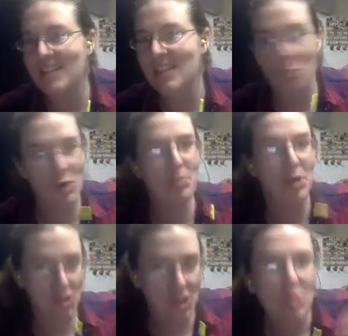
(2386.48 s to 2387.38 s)
that would
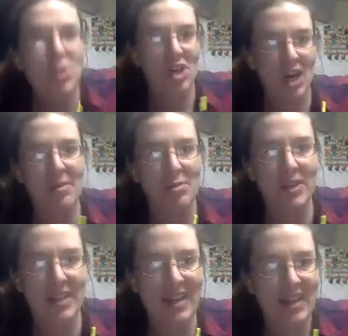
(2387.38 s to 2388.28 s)
produce carbon
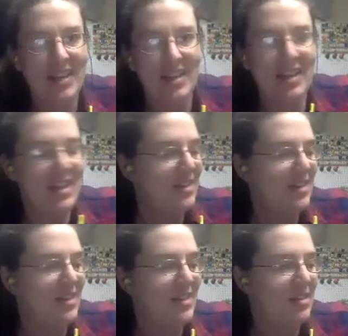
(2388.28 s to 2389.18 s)
14 in
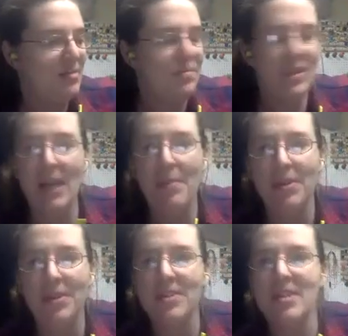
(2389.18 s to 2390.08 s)
these
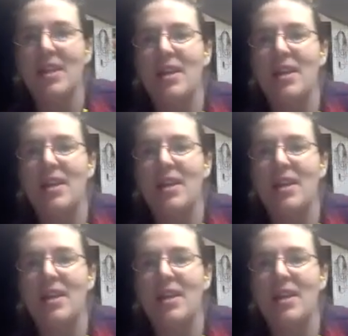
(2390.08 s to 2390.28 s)
samples.